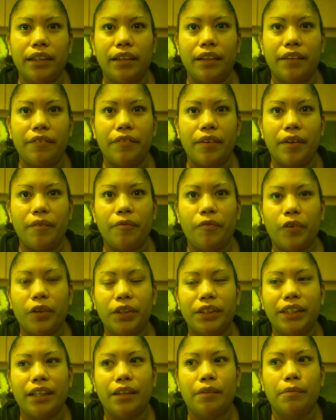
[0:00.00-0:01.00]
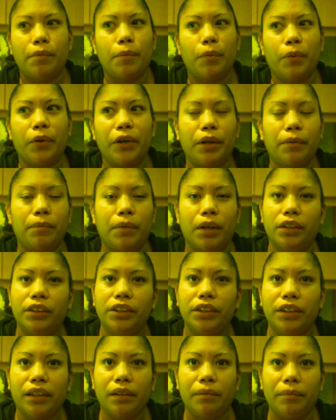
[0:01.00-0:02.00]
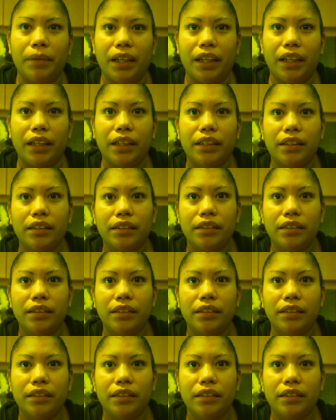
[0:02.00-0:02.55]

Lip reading: and the Feb 14th Memorial March Committee.